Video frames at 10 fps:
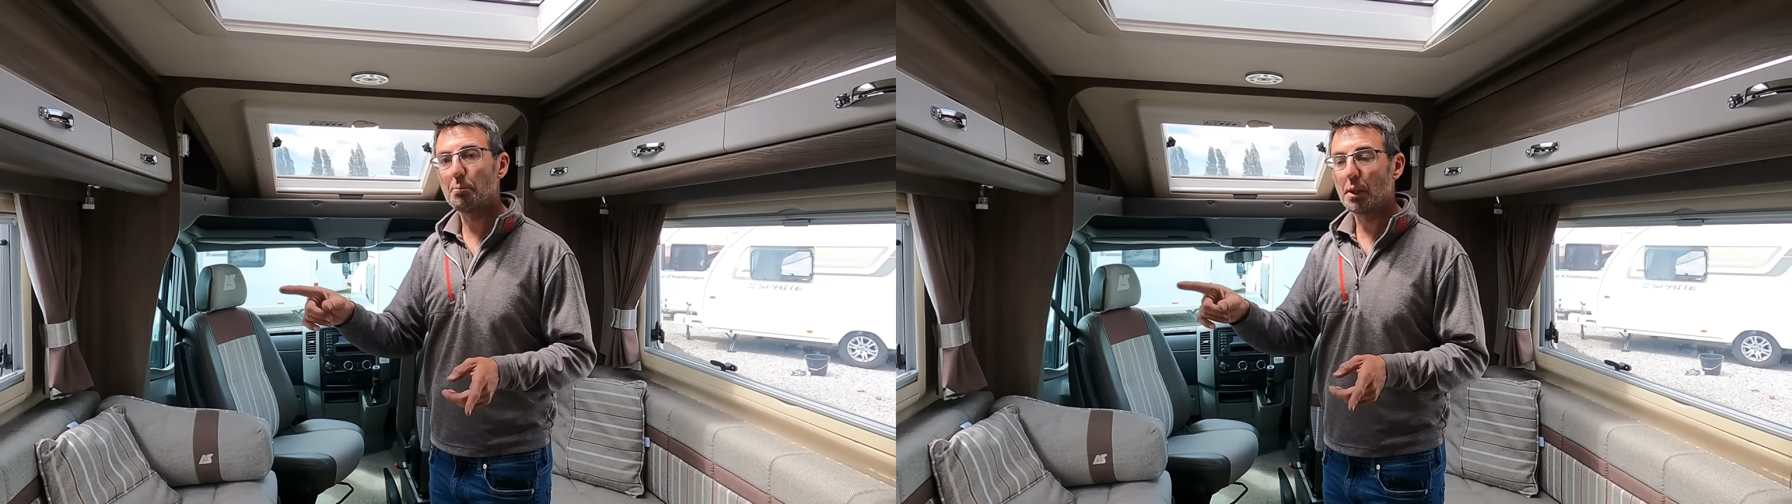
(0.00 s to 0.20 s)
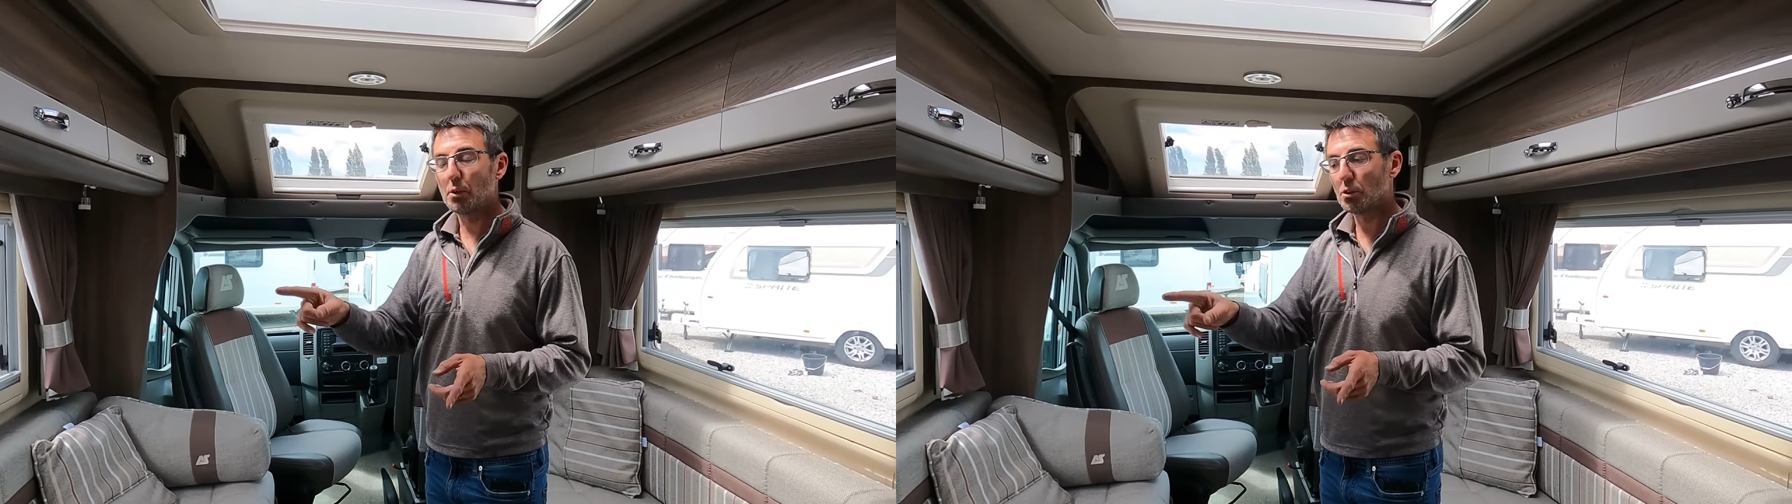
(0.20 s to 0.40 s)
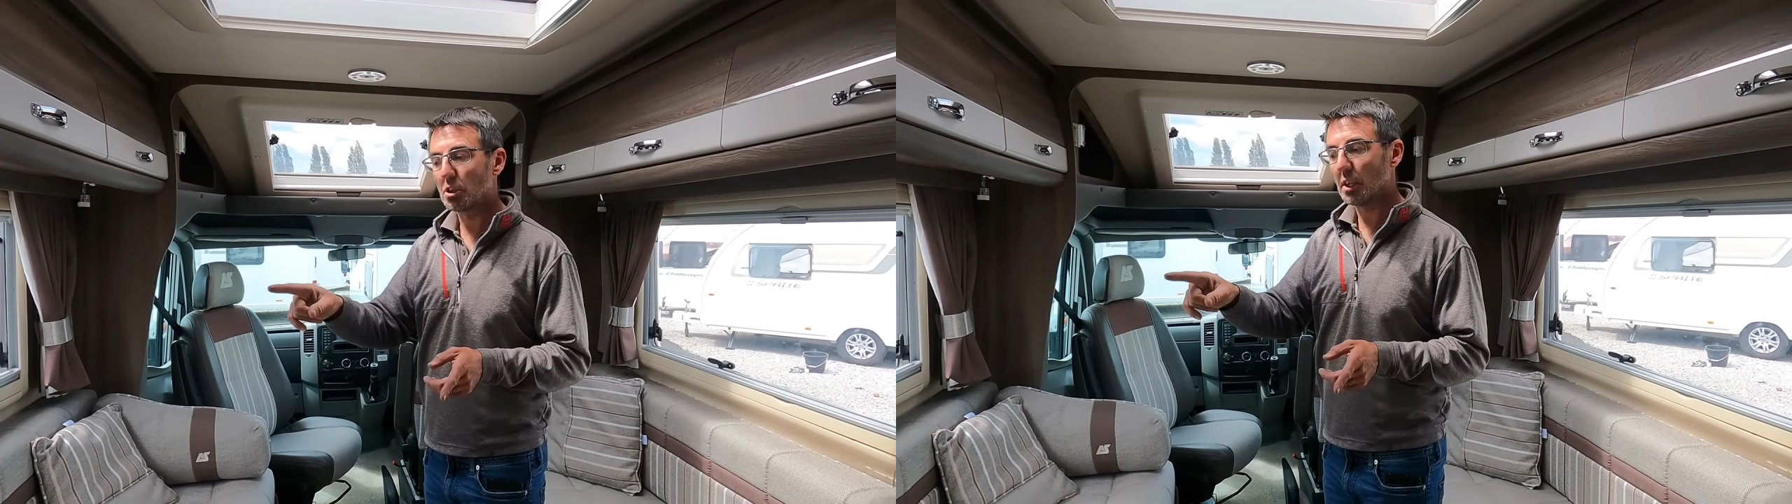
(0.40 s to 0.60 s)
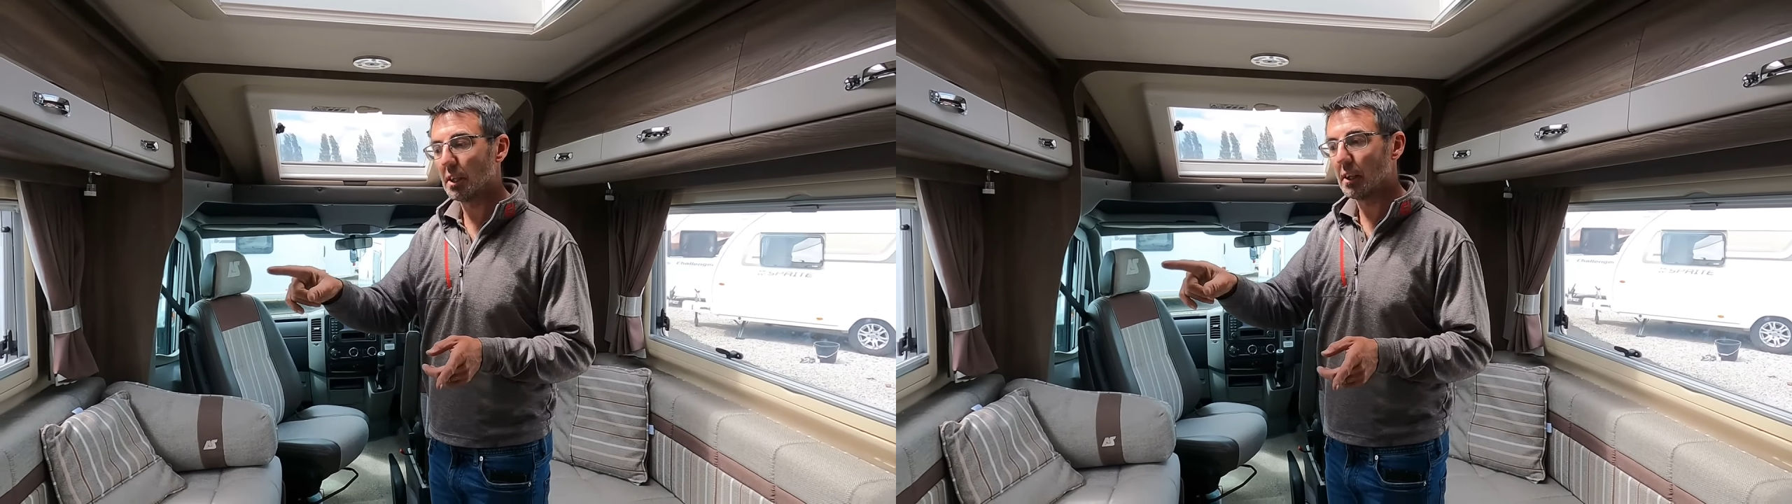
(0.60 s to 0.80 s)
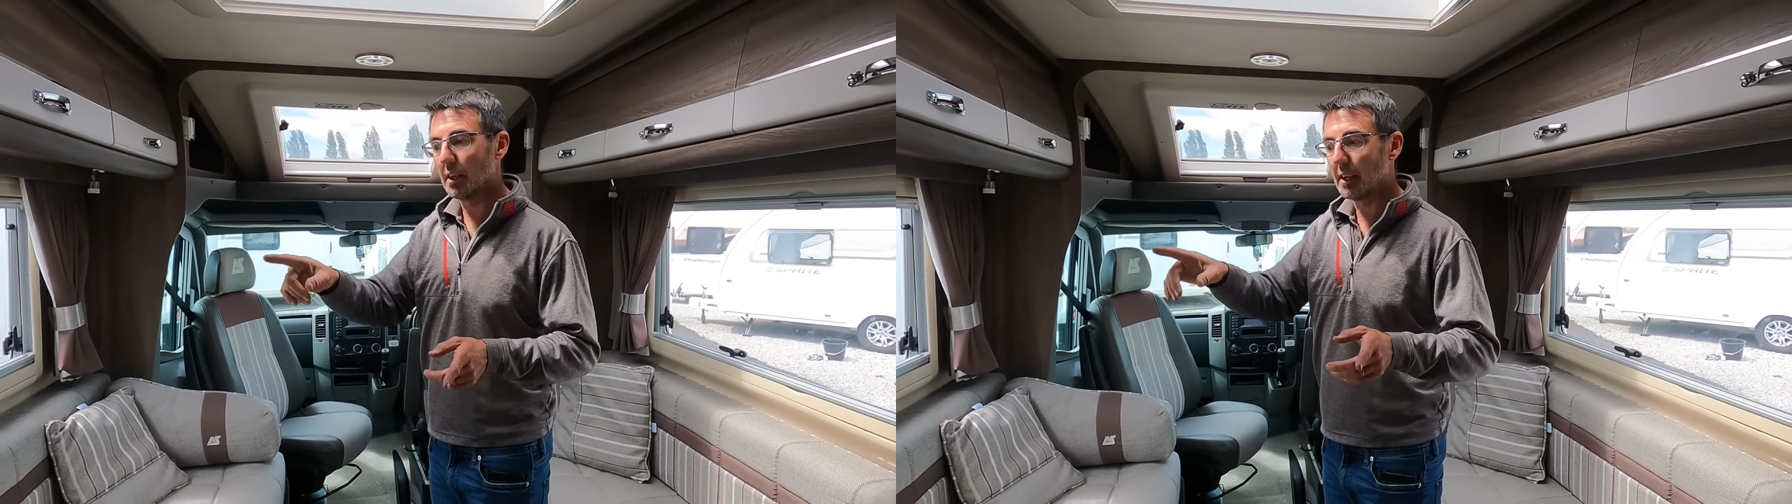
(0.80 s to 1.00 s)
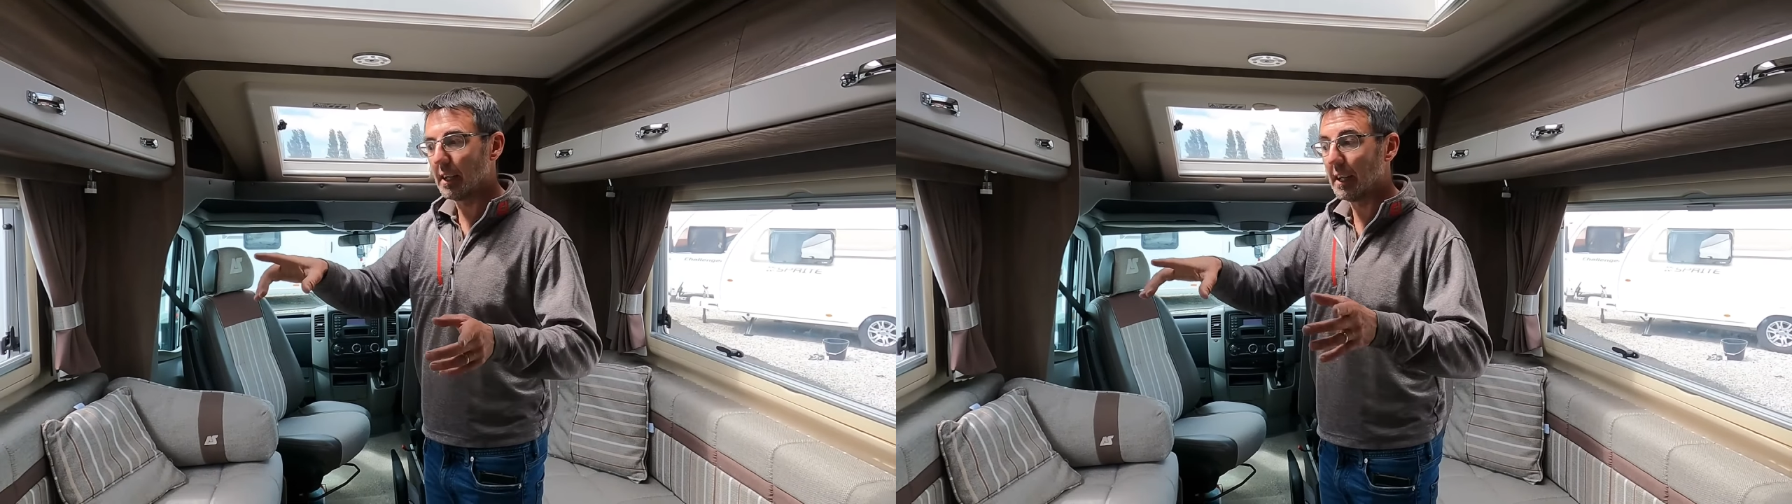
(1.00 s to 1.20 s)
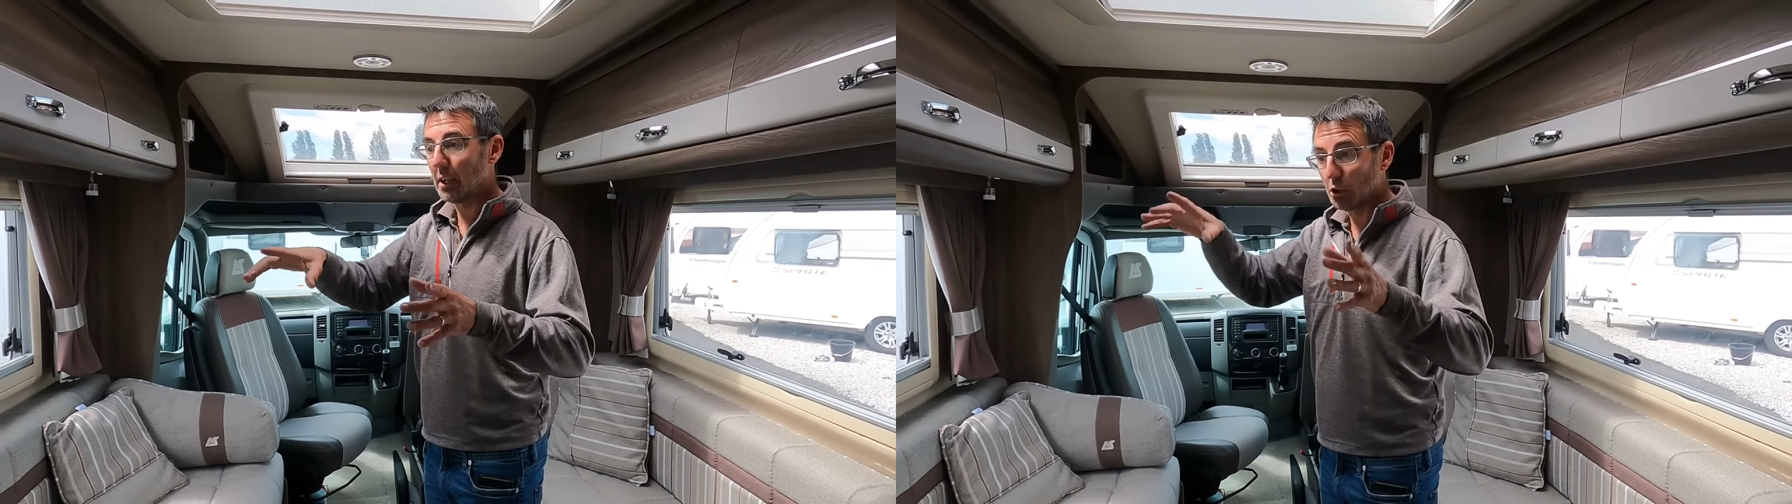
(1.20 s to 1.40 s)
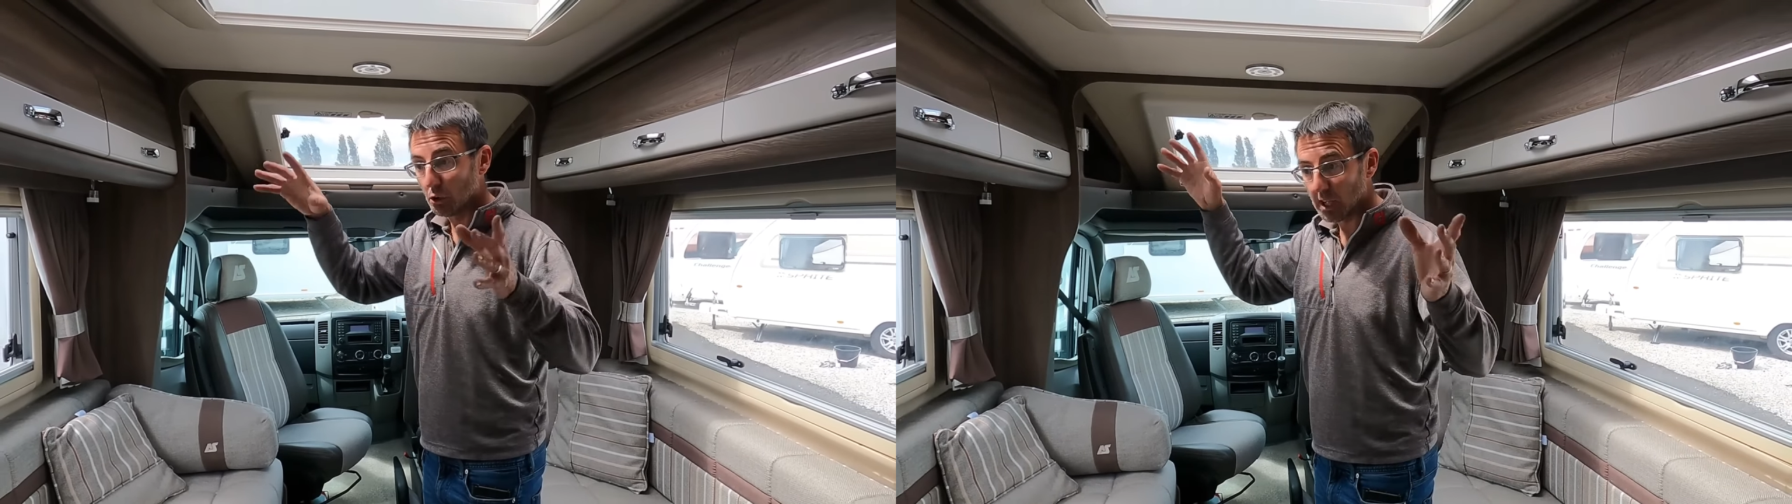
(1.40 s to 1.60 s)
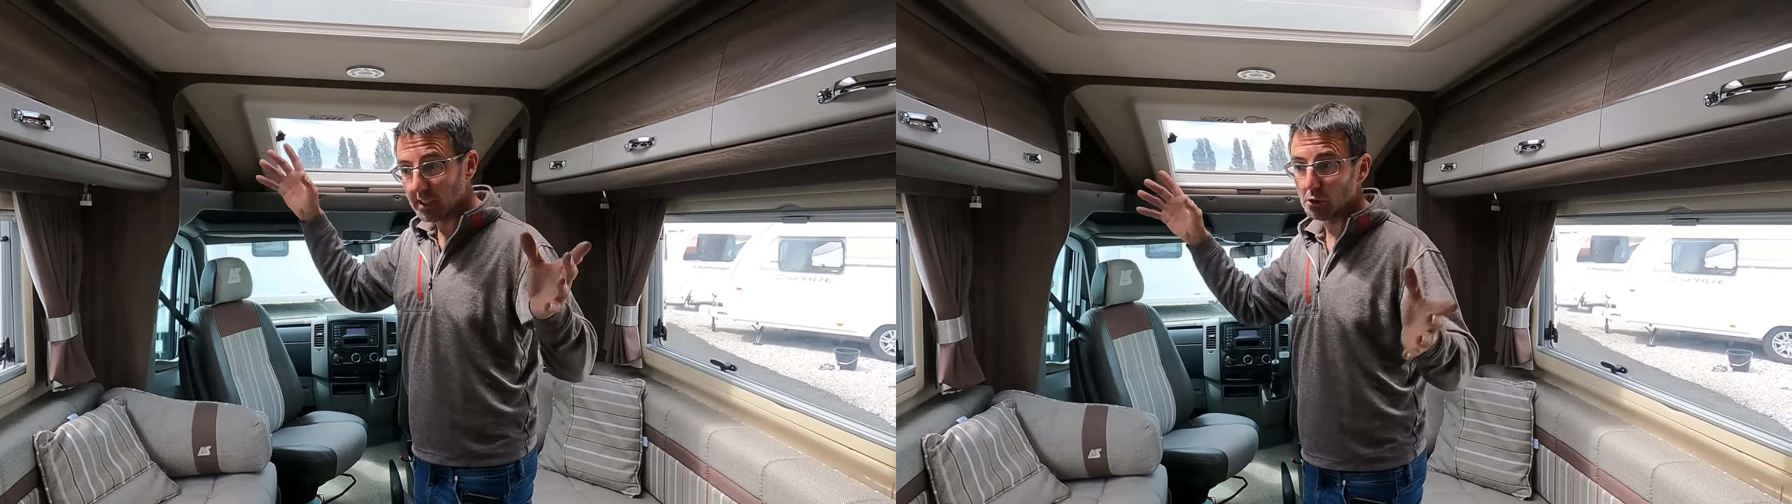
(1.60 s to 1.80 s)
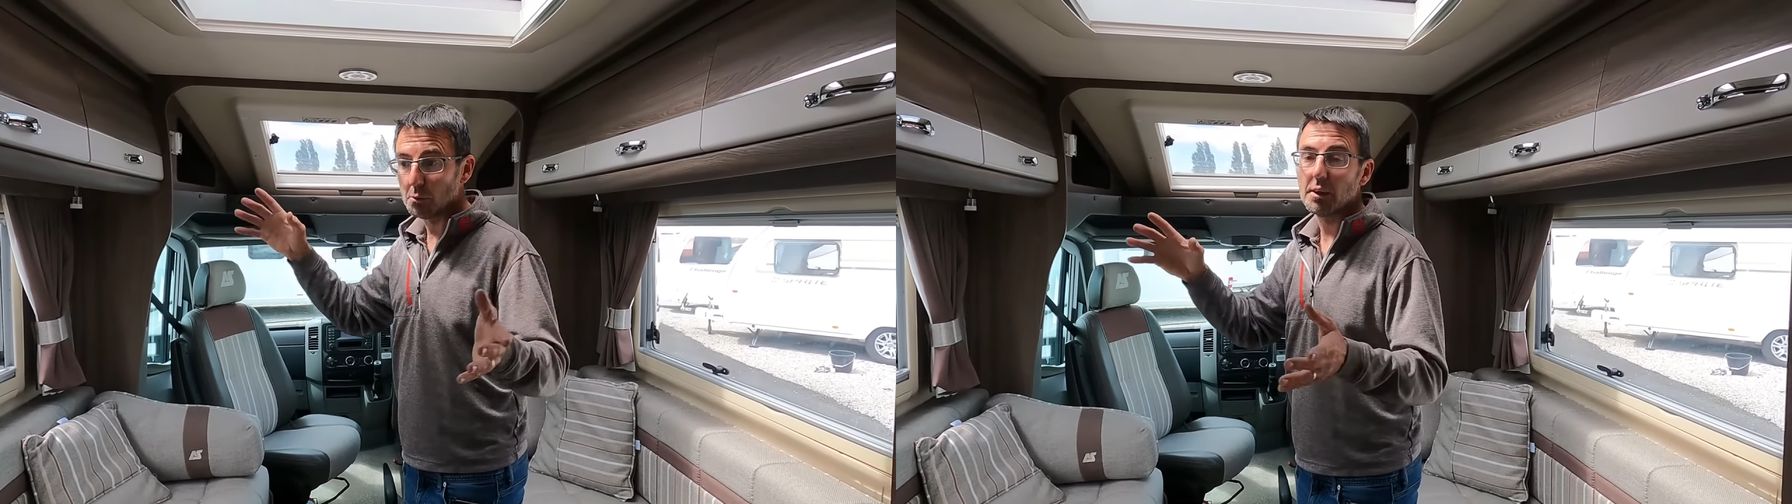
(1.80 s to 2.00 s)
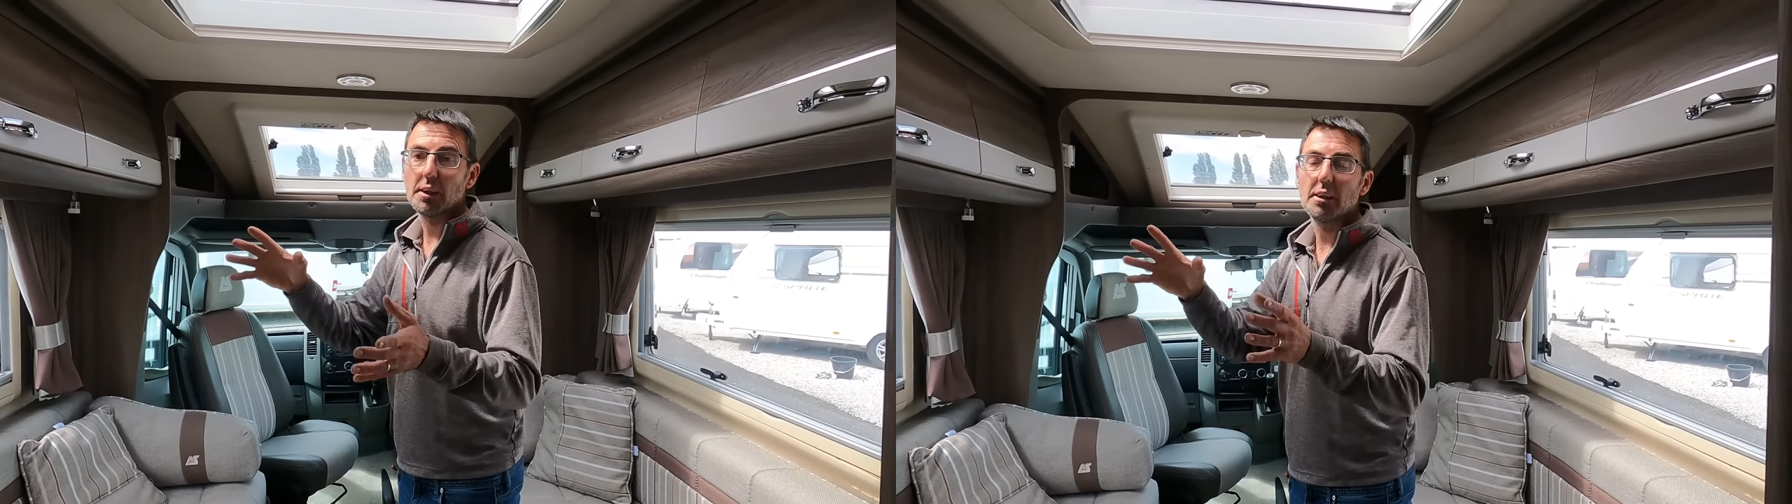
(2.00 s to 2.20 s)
because it could end up,